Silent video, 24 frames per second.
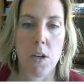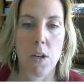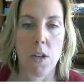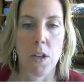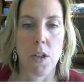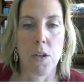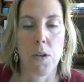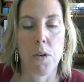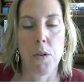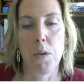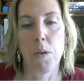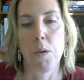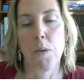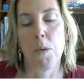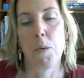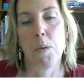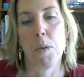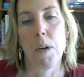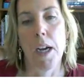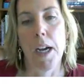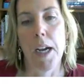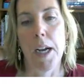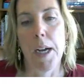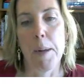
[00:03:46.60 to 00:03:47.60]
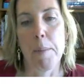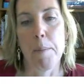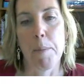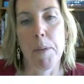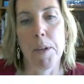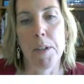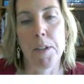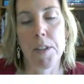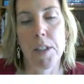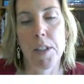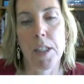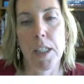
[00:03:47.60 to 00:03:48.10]

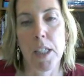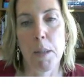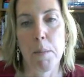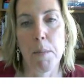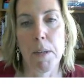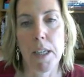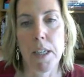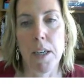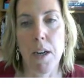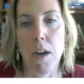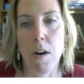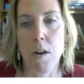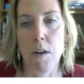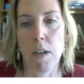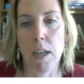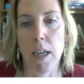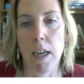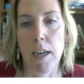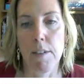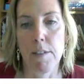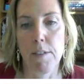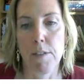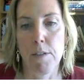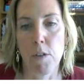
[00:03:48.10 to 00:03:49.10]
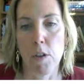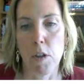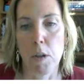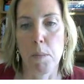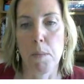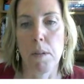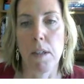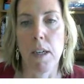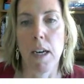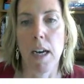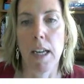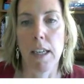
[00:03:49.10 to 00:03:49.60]
there's going to be no kind of
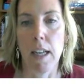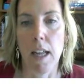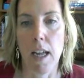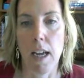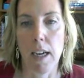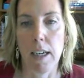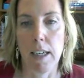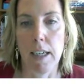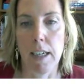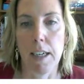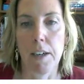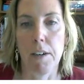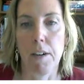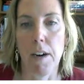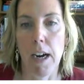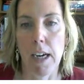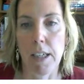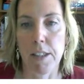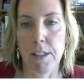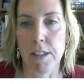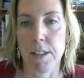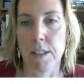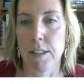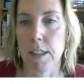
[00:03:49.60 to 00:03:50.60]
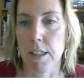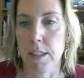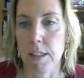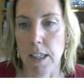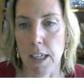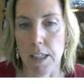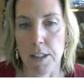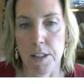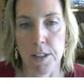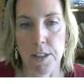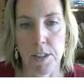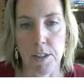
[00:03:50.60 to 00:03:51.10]
formal online interactions,
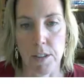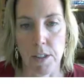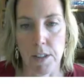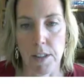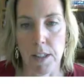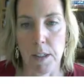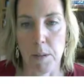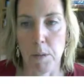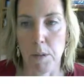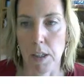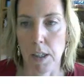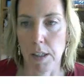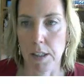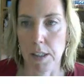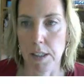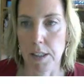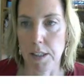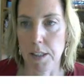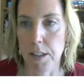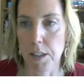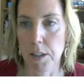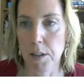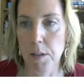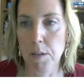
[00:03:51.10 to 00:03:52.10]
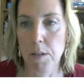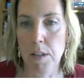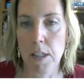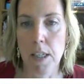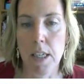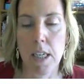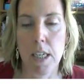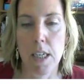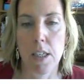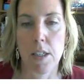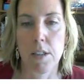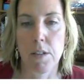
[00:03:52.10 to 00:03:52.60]
discussions, or anything we're going to do.
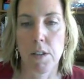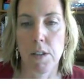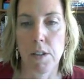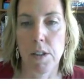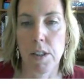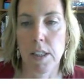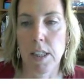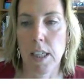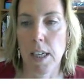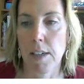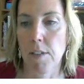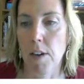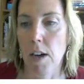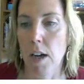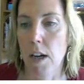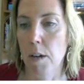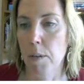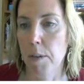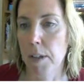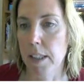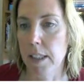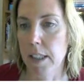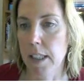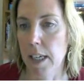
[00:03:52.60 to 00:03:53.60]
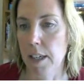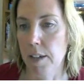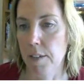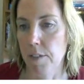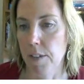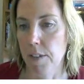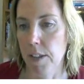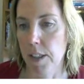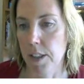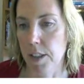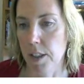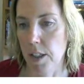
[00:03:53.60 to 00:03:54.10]
So you just have all week to kind
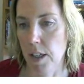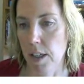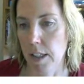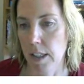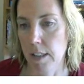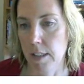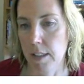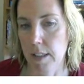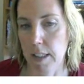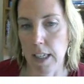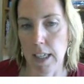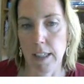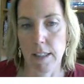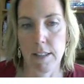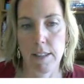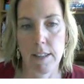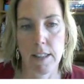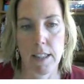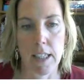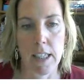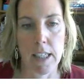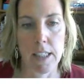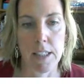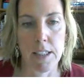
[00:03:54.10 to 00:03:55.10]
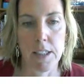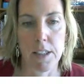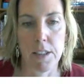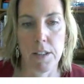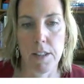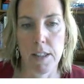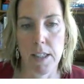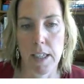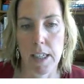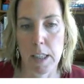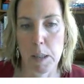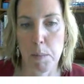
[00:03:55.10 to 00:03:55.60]
of finish all these things and to do
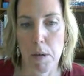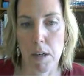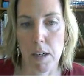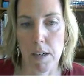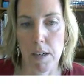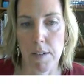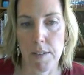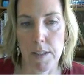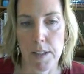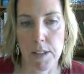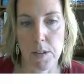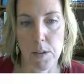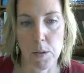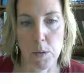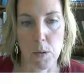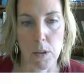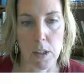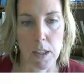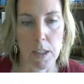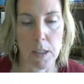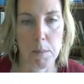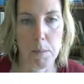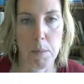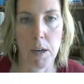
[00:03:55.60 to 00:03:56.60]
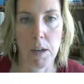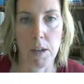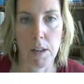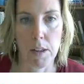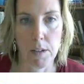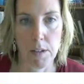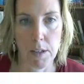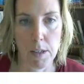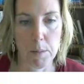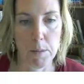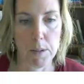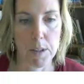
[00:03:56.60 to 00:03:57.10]
the next part of this story. Part
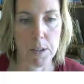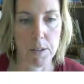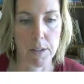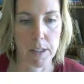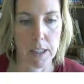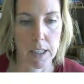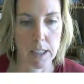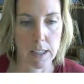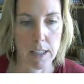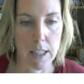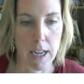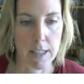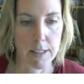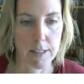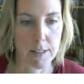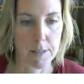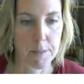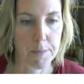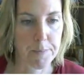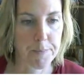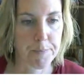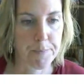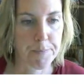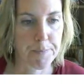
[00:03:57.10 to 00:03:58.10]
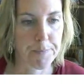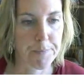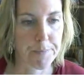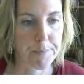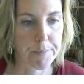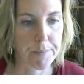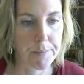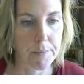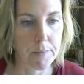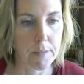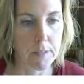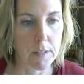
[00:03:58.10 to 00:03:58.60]
3 we're doing in class.
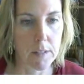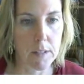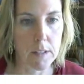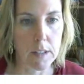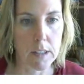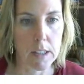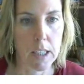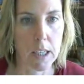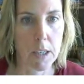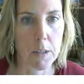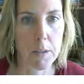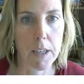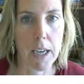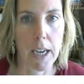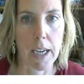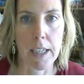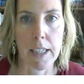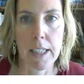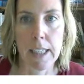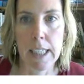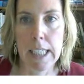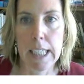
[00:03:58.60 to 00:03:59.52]
Okay.